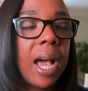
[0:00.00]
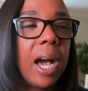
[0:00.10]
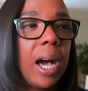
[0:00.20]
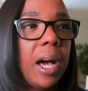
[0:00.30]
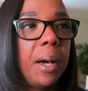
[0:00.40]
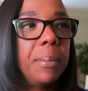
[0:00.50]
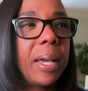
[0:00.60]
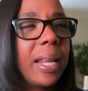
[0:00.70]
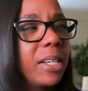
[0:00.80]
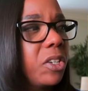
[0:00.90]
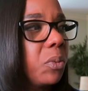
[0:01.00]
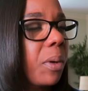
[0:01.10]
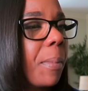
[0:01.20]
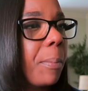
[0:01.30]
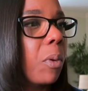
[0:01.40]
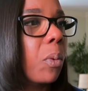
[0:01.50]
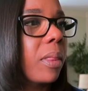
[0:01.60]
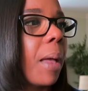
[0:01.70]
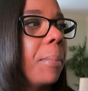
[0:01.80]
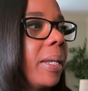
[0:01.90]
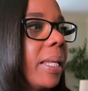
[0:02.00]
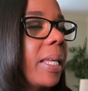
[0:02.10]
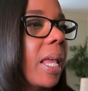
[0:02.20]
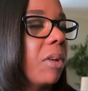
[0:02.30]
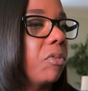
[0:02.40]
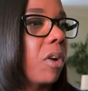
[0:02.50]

And I don't remember where that money came